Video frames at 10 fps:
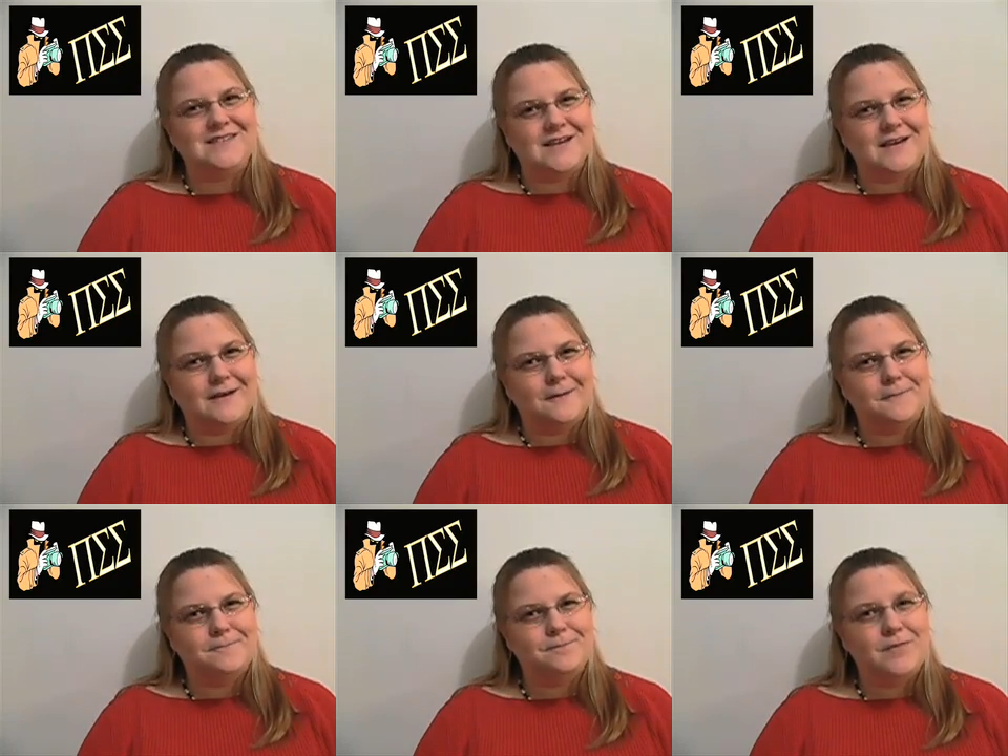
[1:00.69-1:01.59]
Sig.
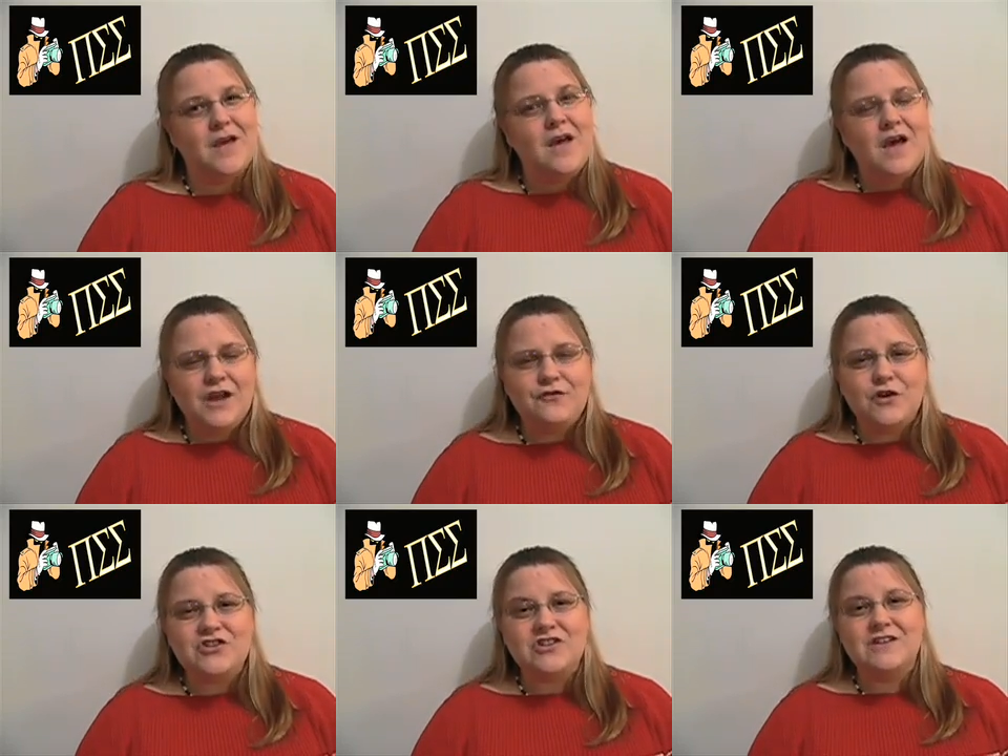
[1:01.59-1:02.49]

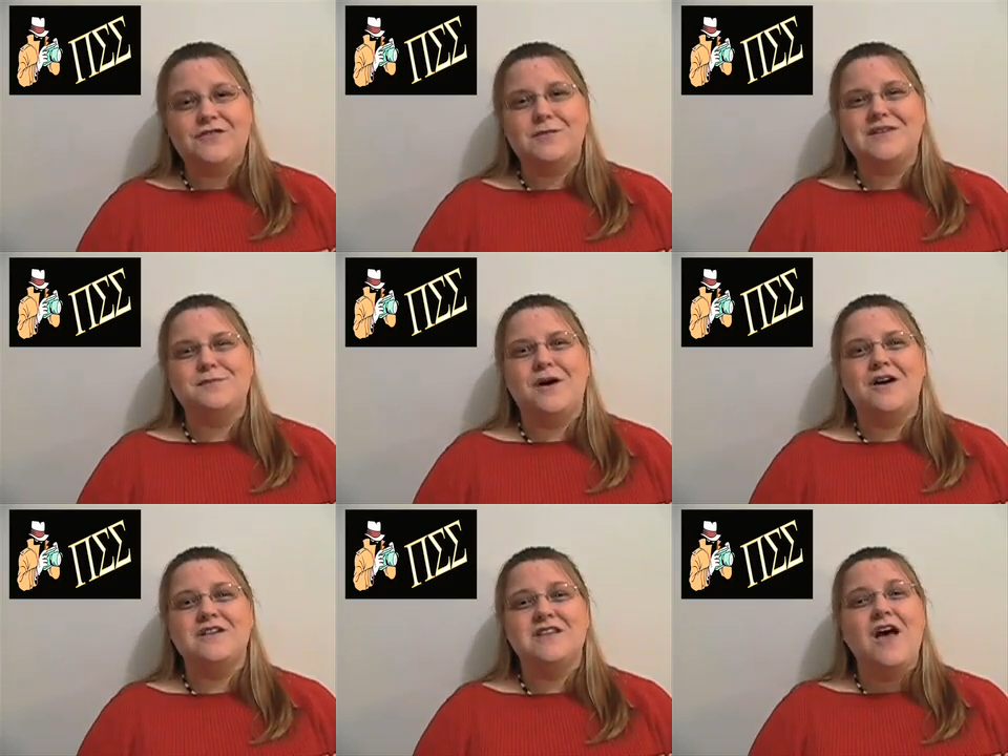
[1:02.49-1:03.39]
Unfortunately for Miss
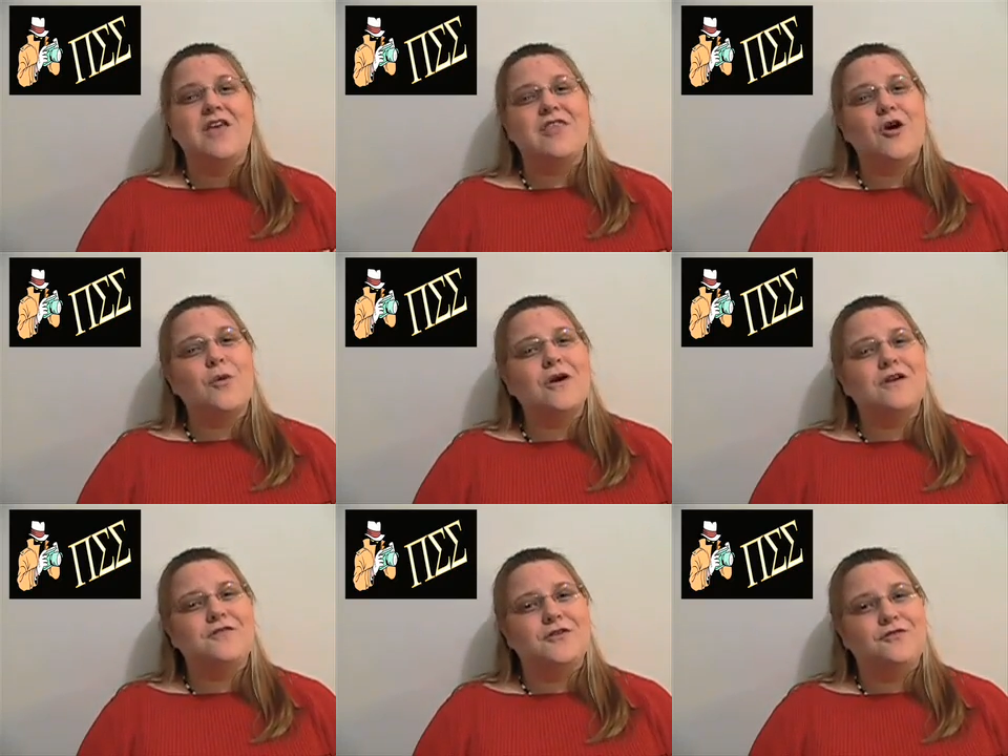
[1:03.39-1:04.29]
Mars, there
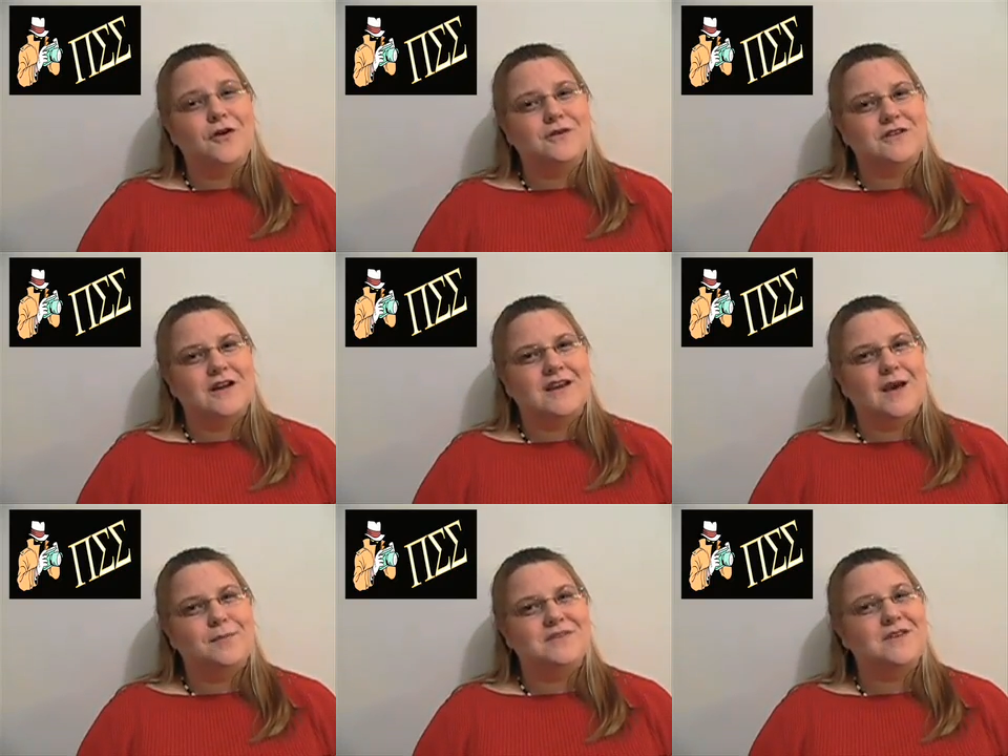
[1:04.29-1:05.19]
were a few folks on
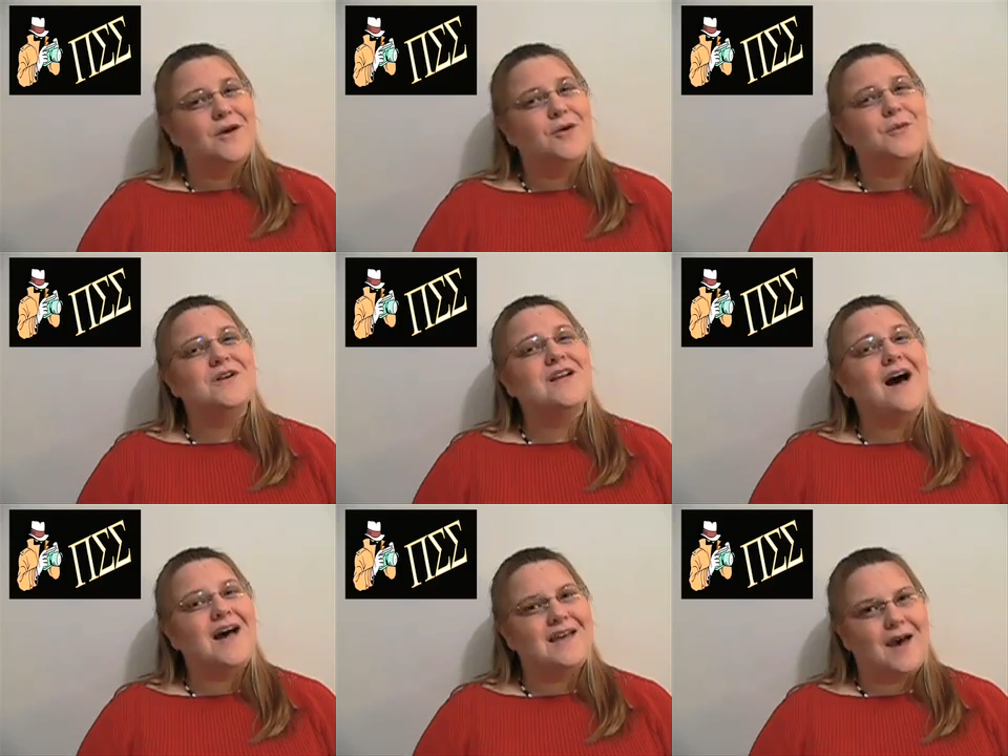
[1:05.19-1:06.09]
campus who were
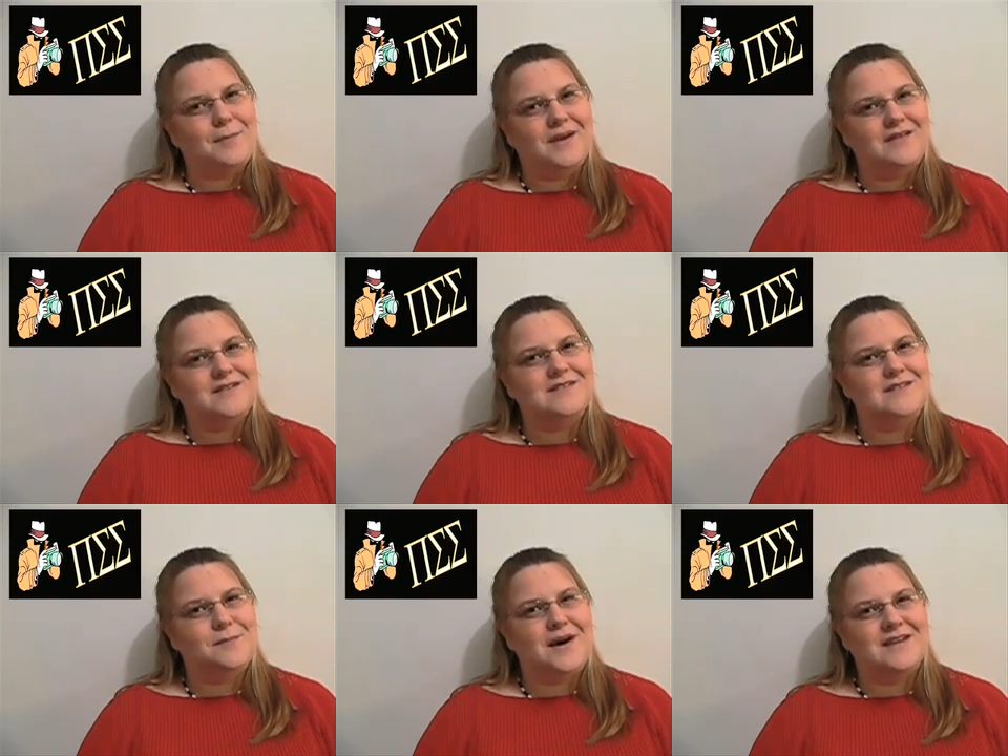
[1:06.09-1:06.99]
not happy to see
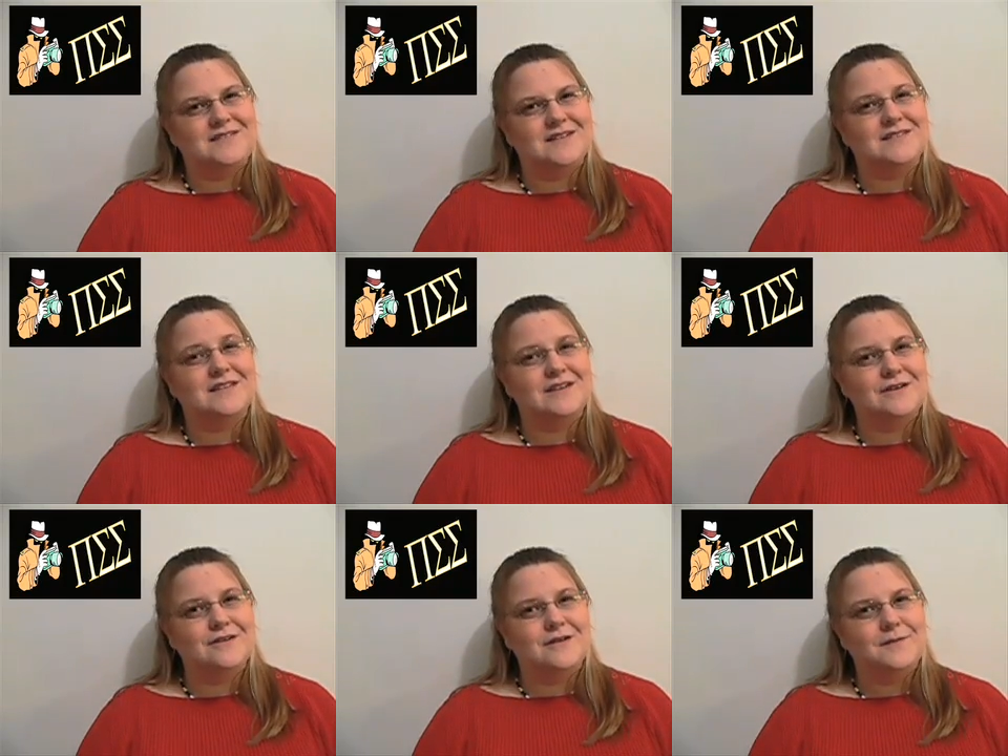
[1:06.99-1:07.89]
the Pi Sigs
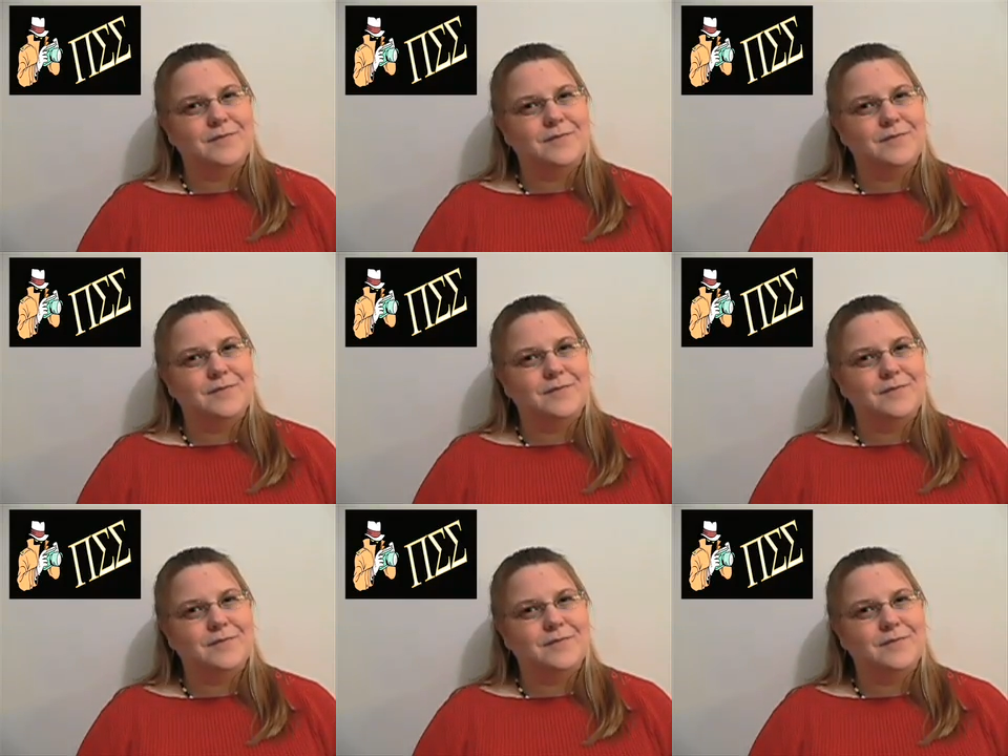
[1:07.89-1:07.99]
cleared.